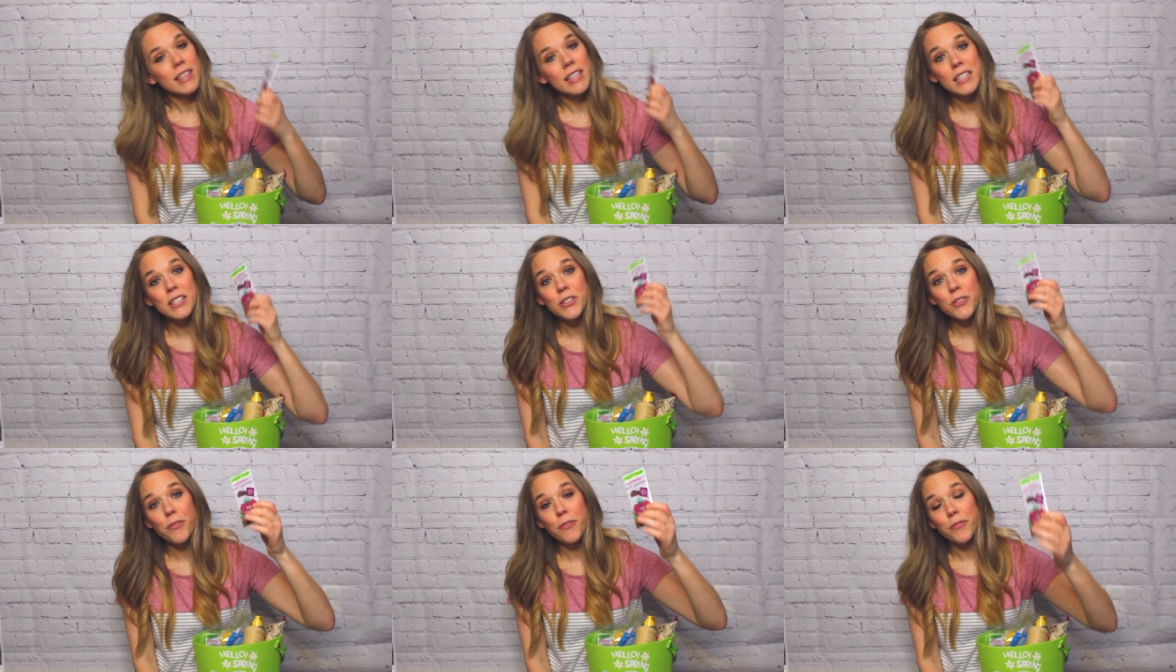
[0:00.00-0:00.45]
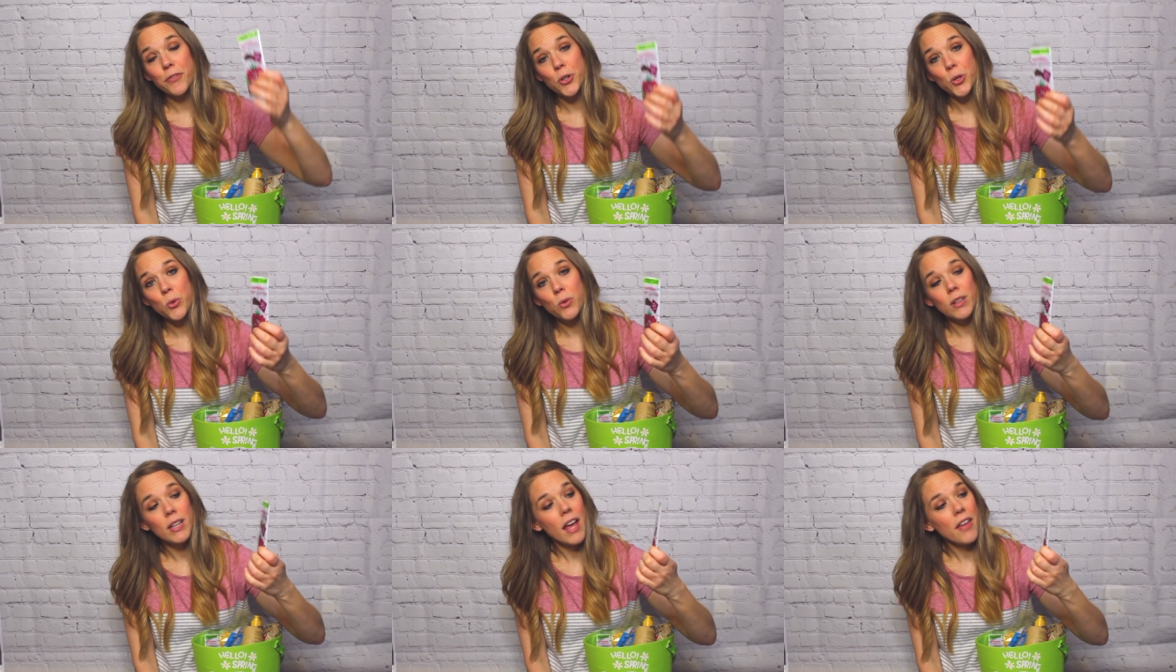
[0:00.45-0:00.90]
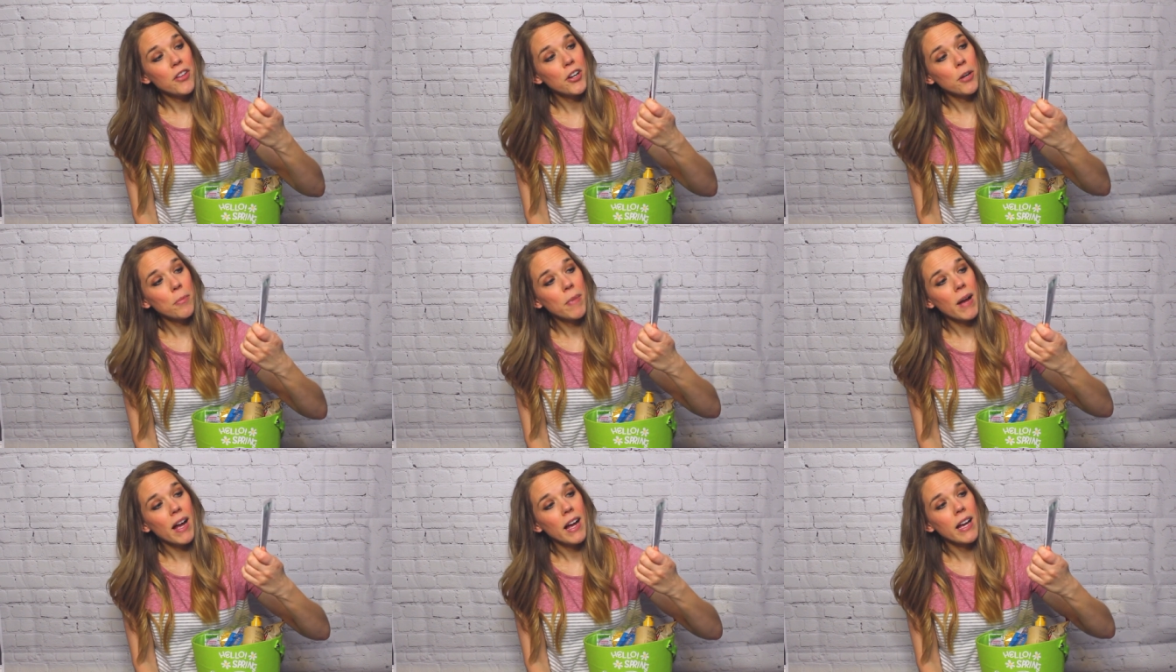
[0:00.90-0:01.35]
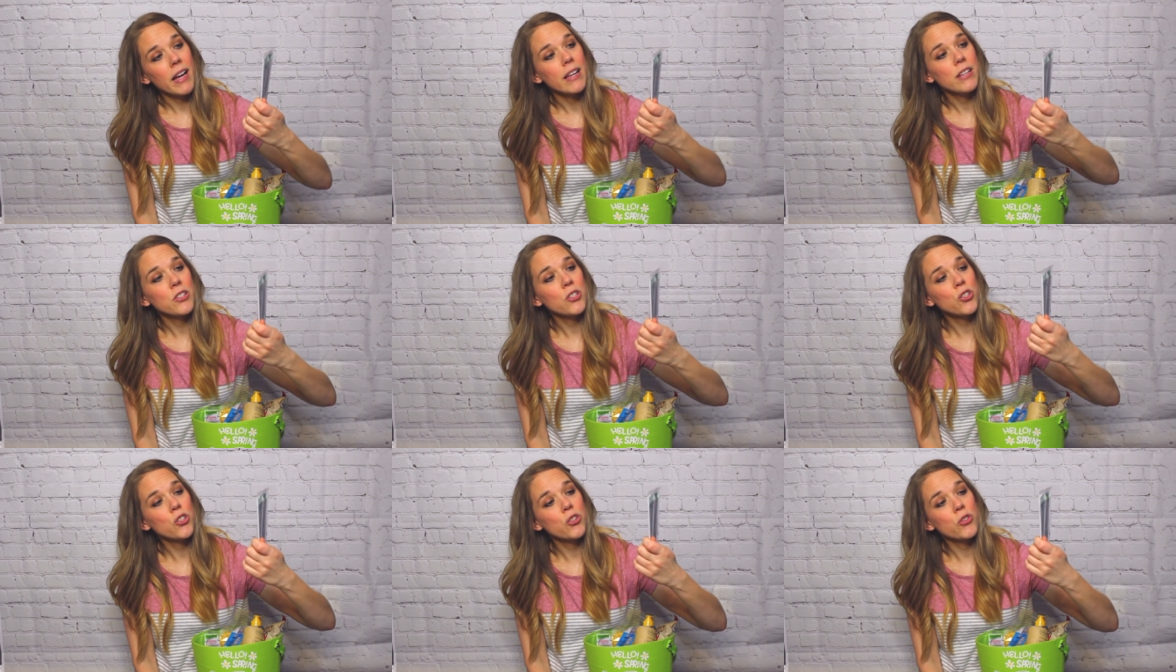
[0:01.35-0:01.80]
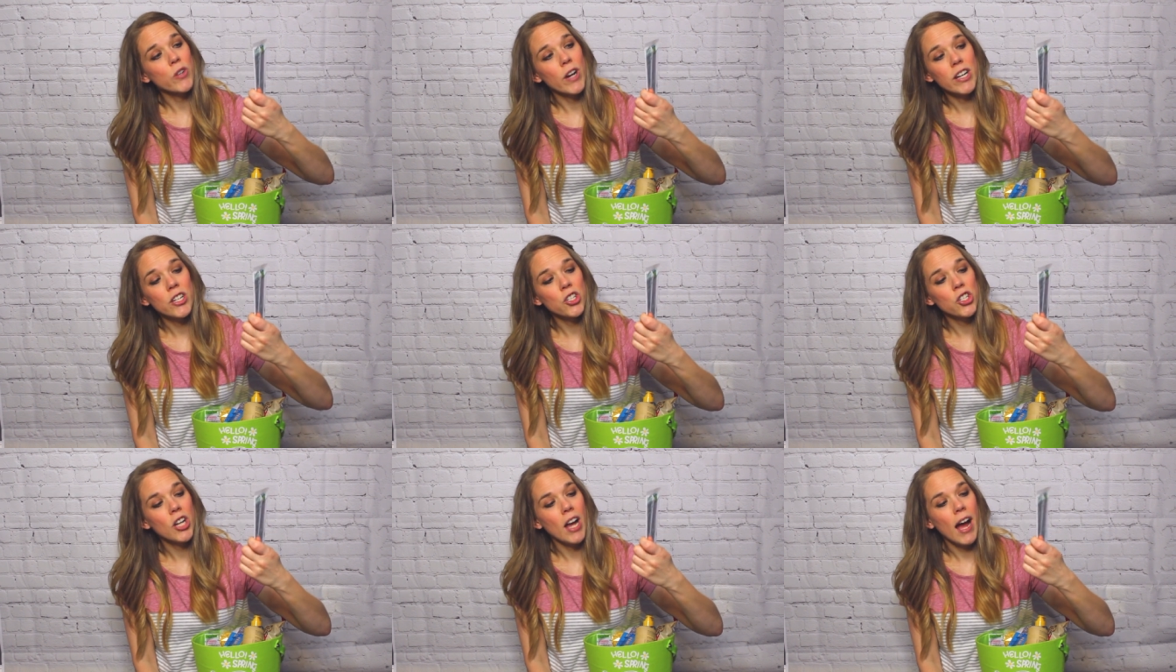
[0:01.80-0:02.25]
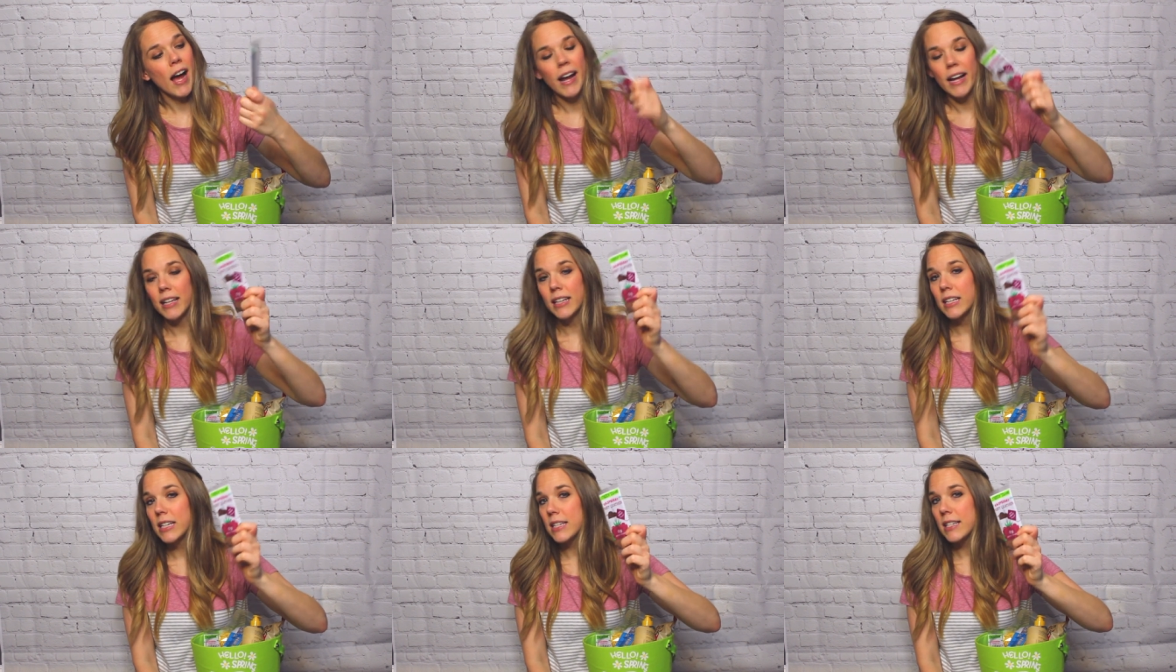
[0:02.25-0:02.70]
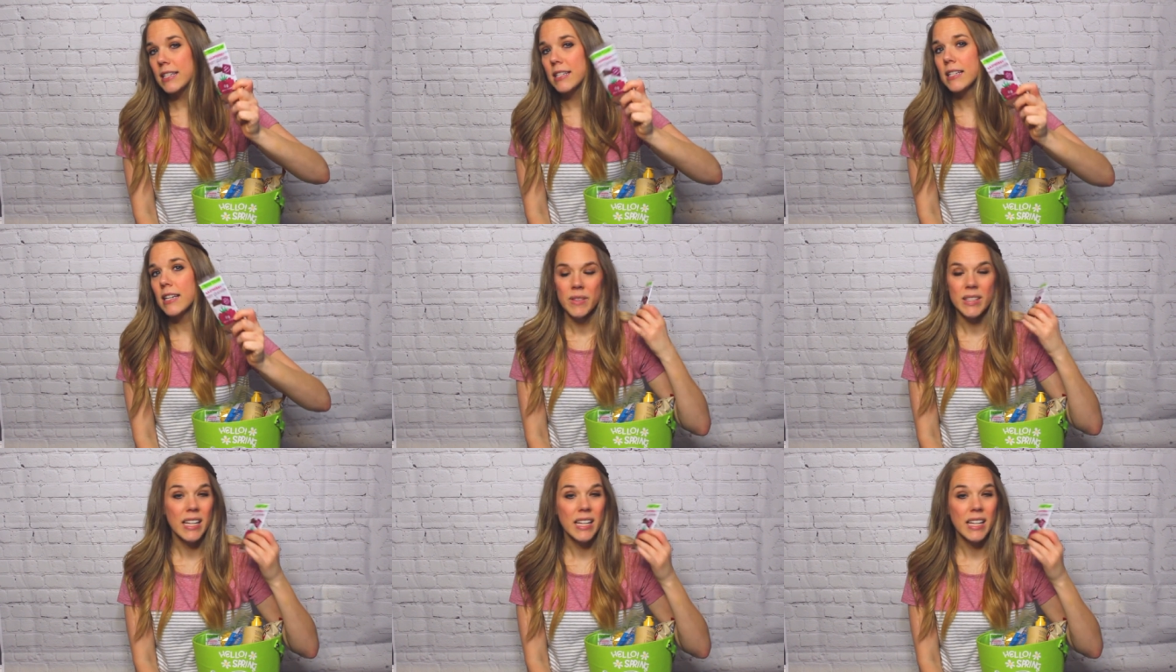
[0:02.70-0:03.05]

This fruit leather by Stretch Island